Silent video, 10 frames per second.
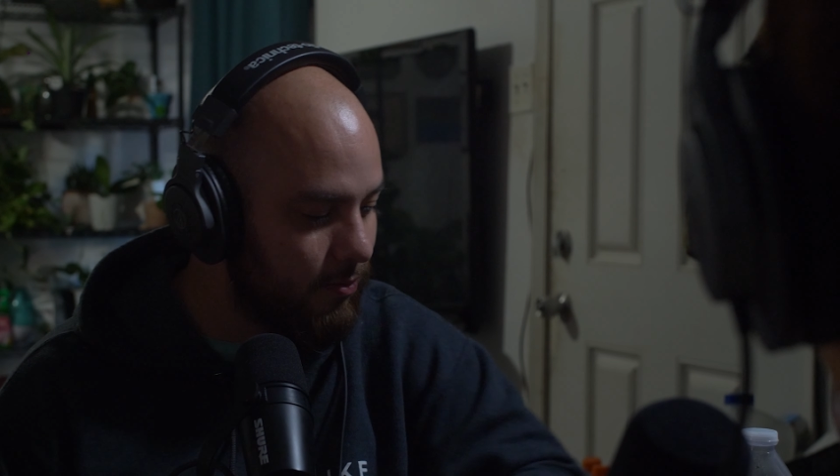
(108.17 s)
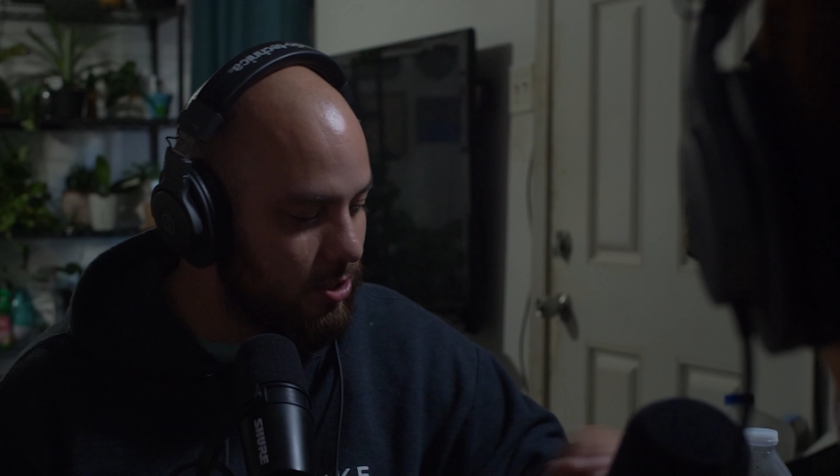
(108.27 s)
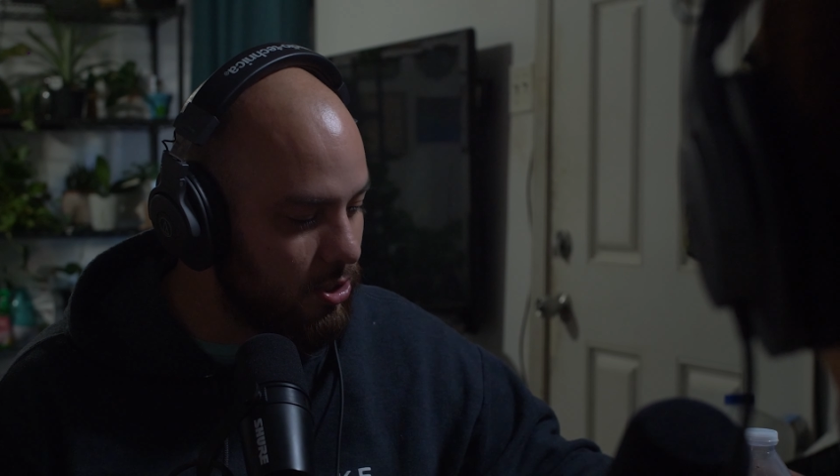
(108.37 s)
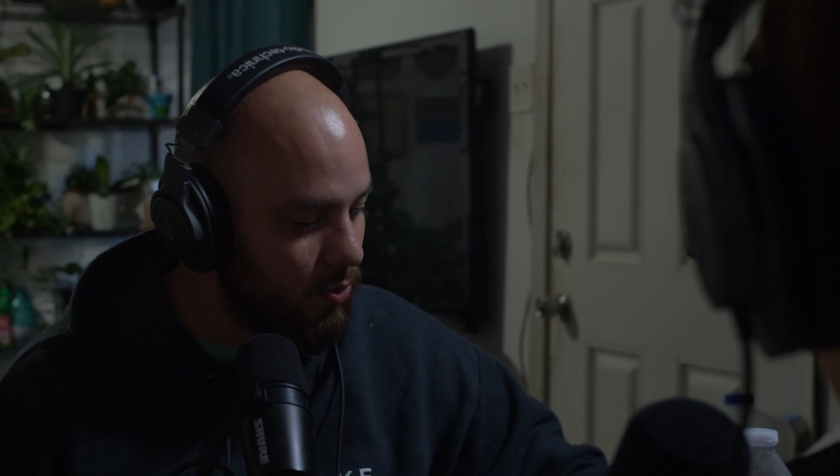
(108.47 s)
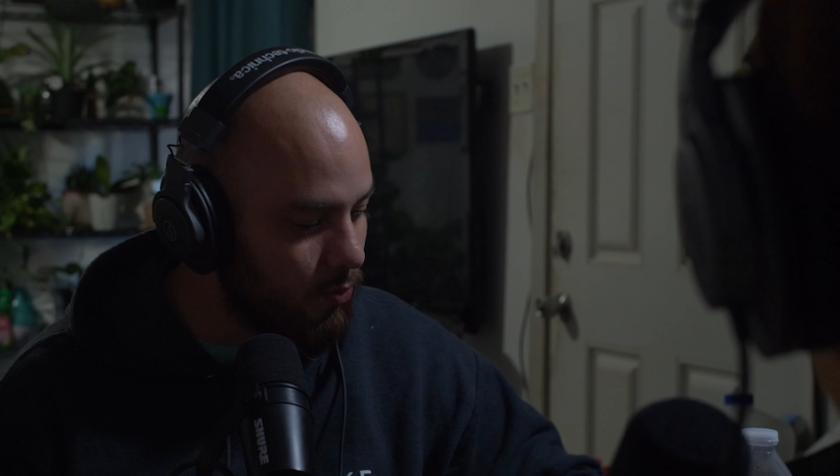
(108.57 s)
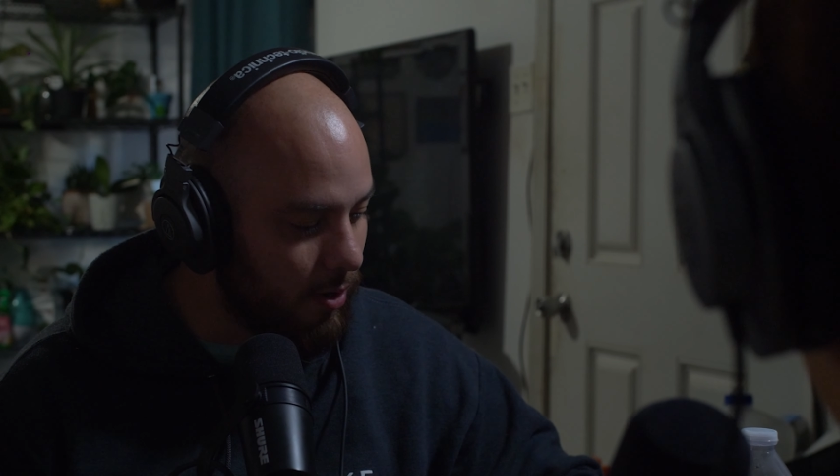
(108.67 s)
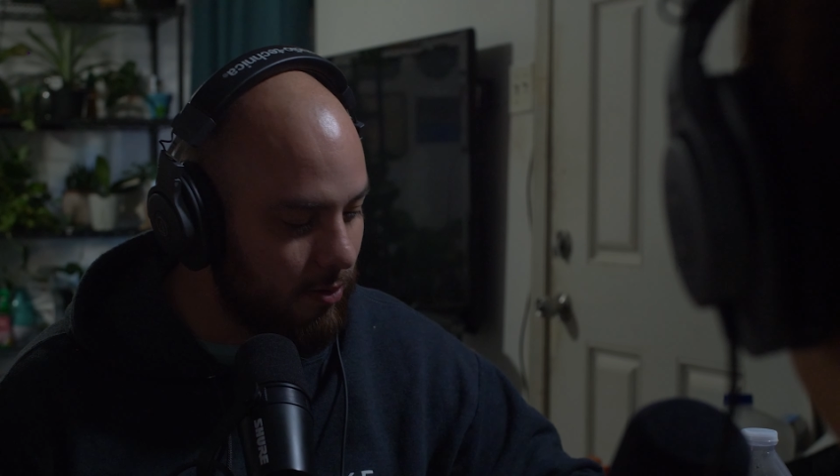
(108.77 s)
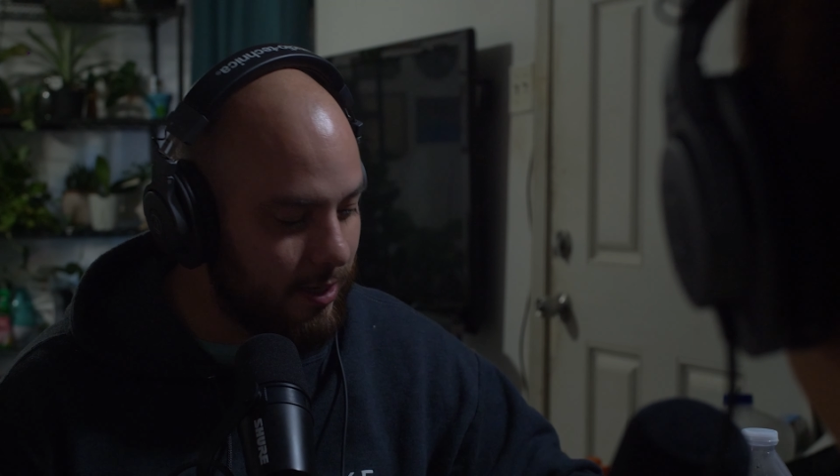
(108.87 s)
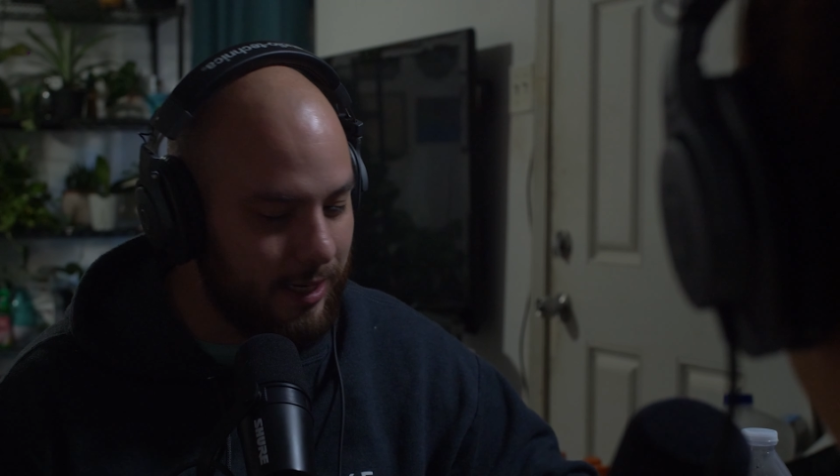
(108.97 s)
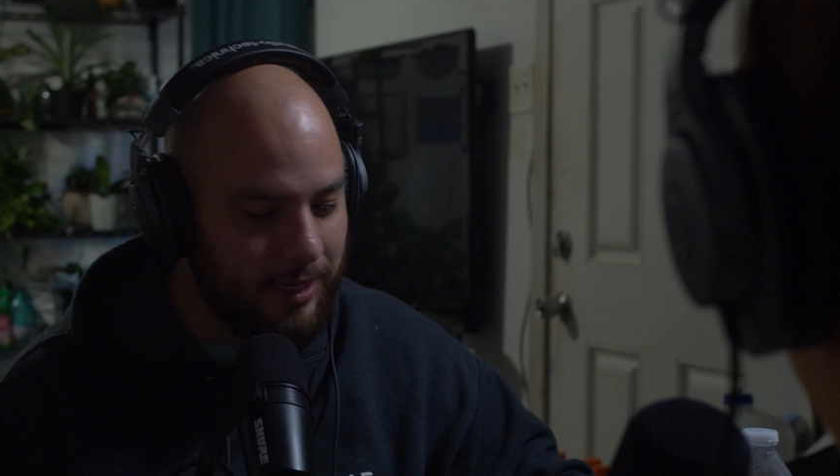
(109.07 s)
What you
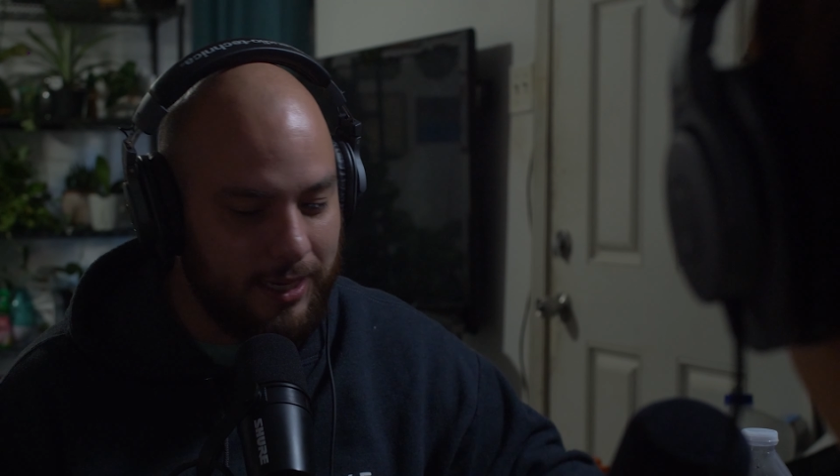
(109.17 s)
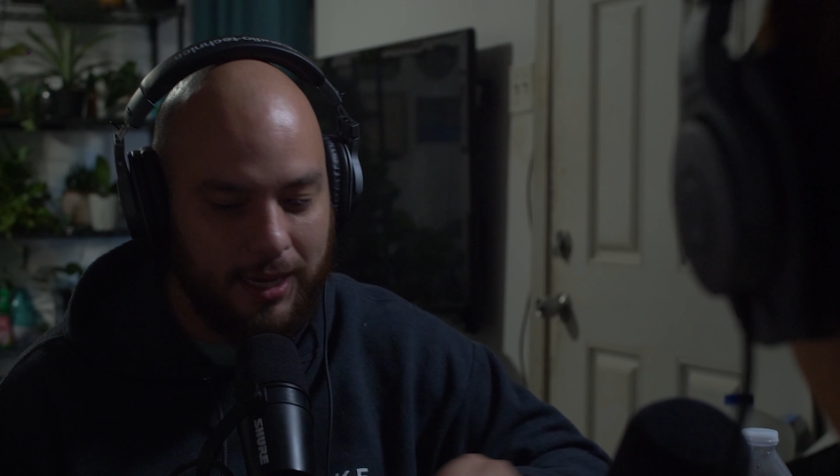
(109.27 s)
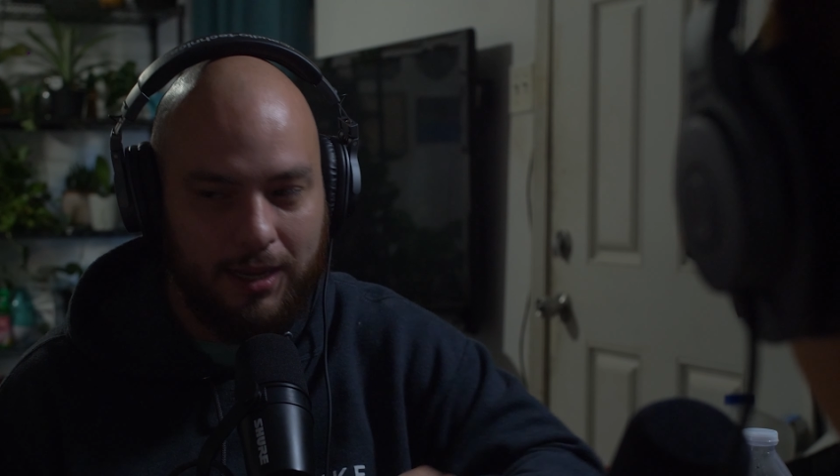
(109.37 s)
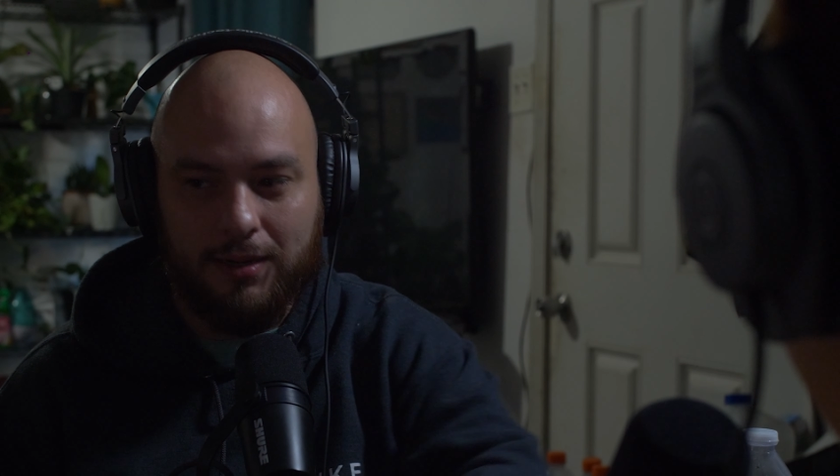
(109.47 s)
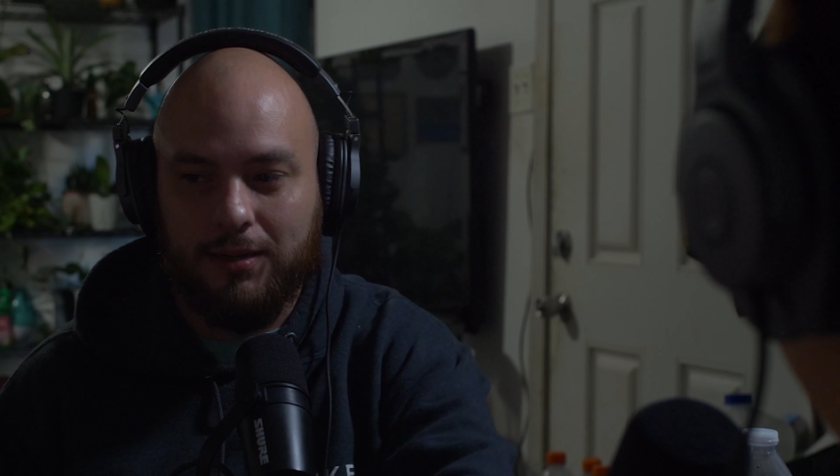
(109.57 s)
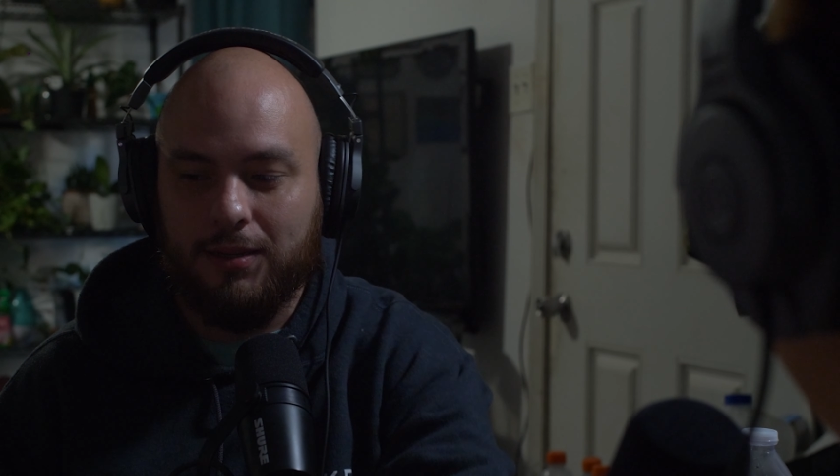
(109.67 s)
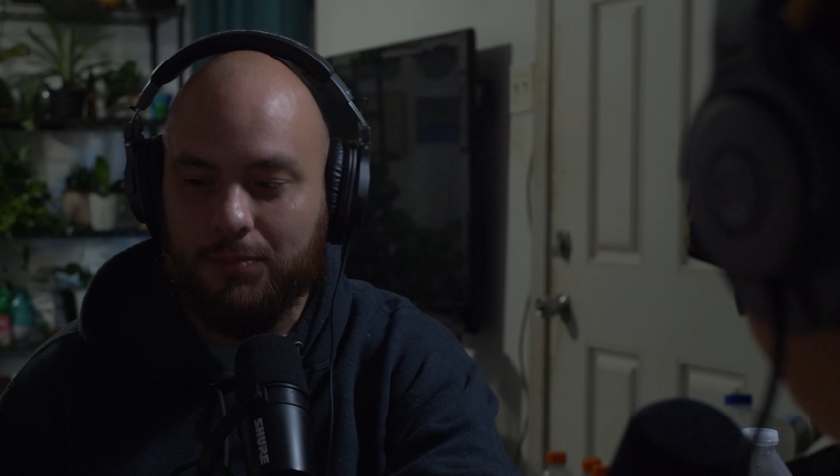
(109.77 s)
want, kitty cat.